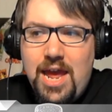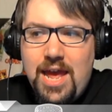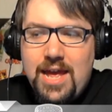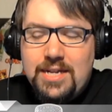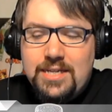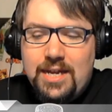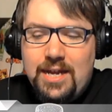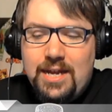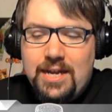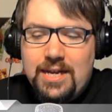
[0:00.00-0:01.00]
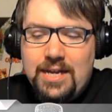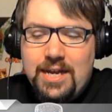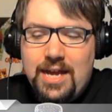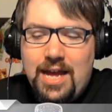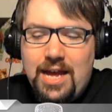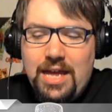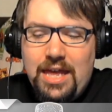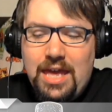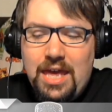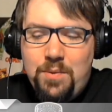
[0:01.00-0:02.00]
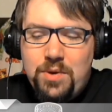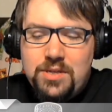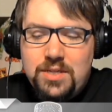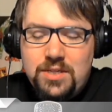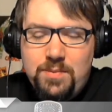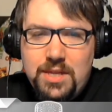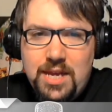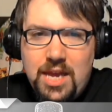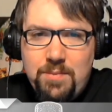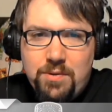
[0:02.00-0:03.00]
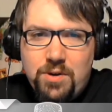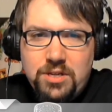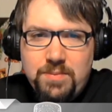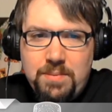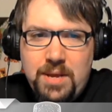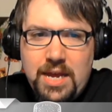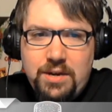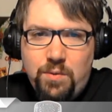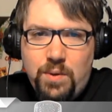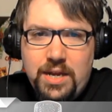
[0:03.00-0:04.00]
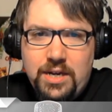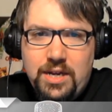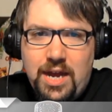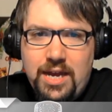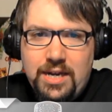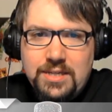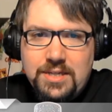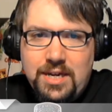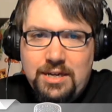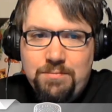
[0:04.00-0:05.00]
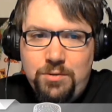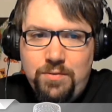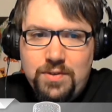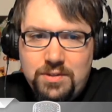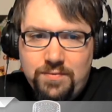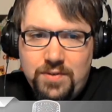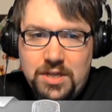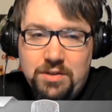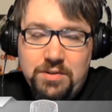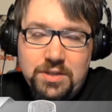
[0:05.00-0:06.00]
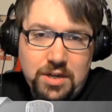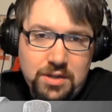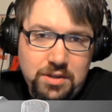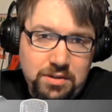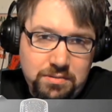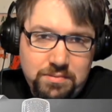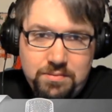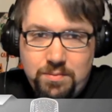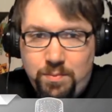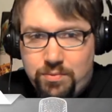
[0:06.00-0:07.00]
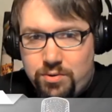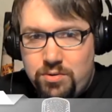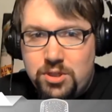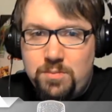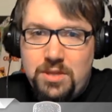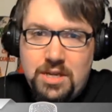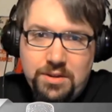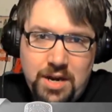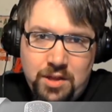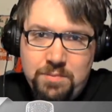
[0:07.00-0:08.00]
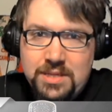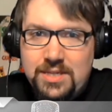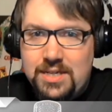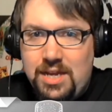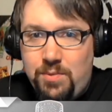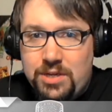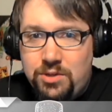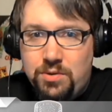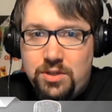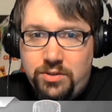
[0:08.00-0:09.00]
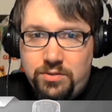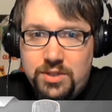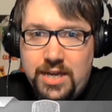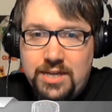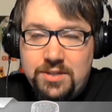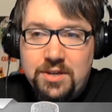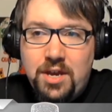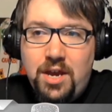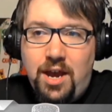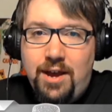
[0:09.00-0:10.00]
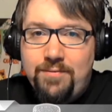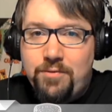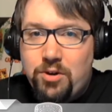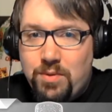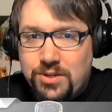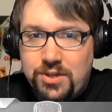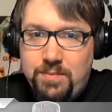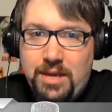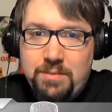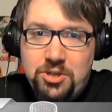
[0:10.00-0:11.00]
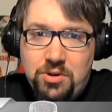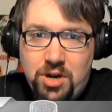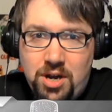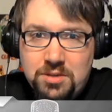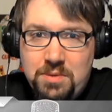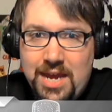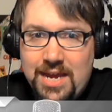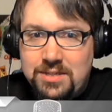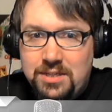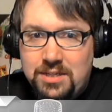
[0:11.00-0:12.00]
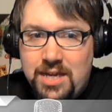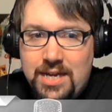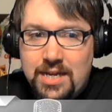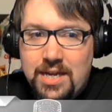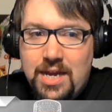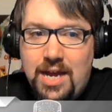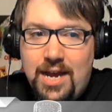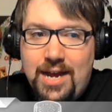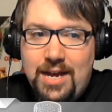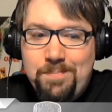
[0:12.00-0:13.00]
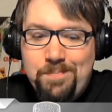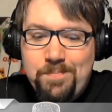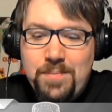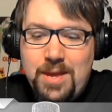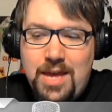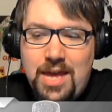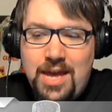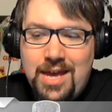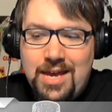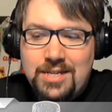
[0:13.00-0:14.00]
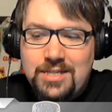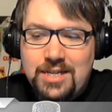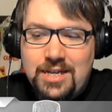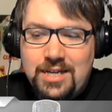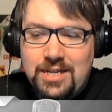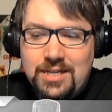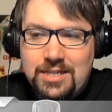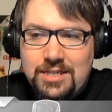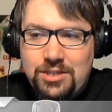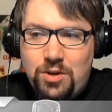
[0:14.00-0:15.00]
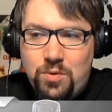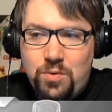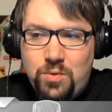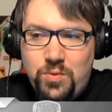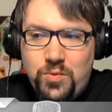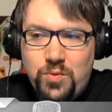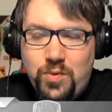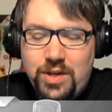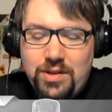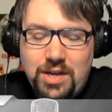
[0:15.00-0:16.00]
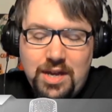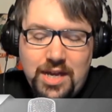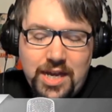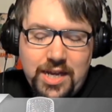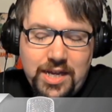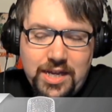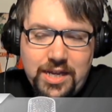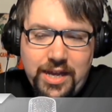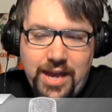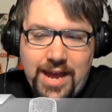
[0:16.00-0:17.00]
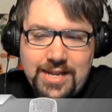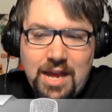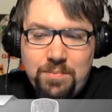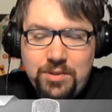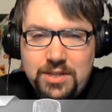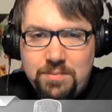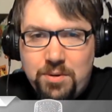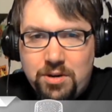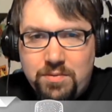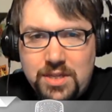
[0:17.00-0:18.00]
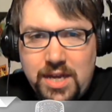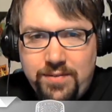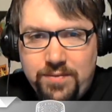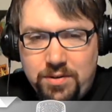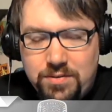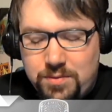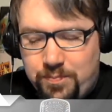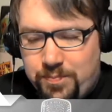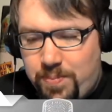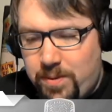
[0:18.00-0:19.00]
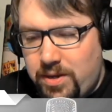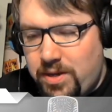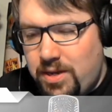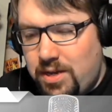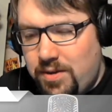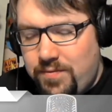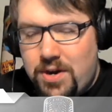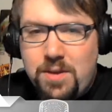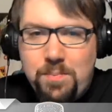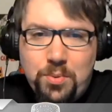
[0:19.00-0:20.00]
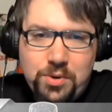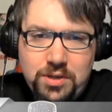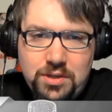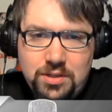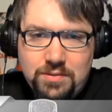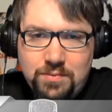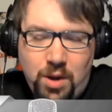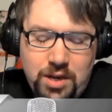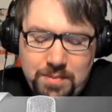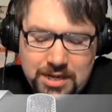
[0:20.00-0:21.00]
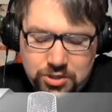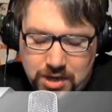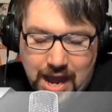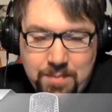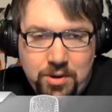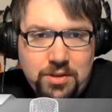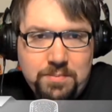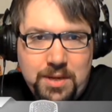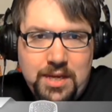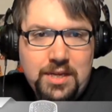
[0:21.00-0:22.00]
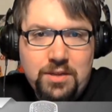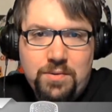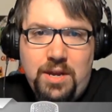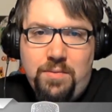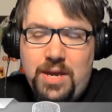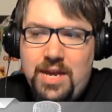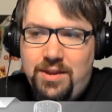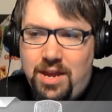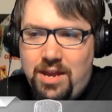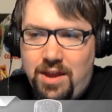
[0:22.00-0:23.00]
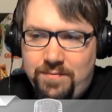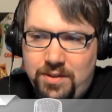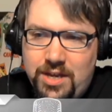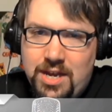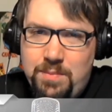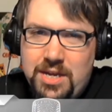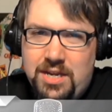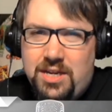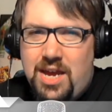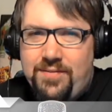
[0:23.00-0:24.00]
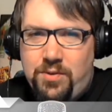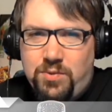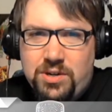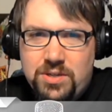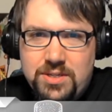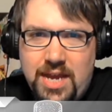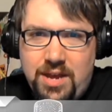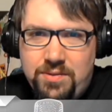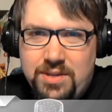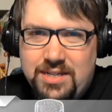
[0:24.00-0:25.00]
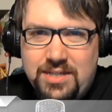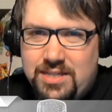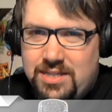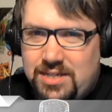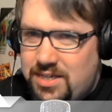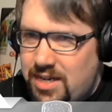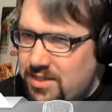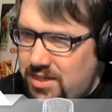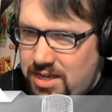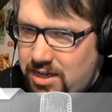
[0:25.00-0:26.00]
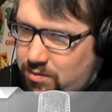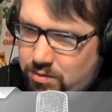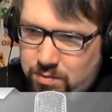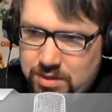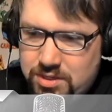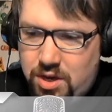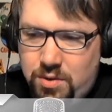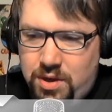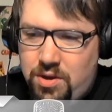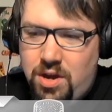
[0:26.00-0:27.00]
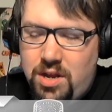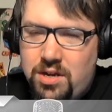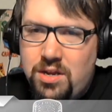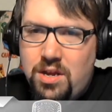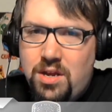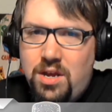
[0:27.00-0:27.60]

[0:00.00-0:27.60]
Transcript: and uh, it wasn't something that came across my mind when I decided to move this to video and started to um, throw some of the other elements in that we do on Tuesdays uh, for Wrestling Mayhem Show, our Awesome Cast, and the like. Um, and uh, so uh, I downplayed the part with the headphones. Very important. One to make sure I'm on the mic in the right way. I, I feel like I've been getting kind of a weird sound that doesn't equal what's going on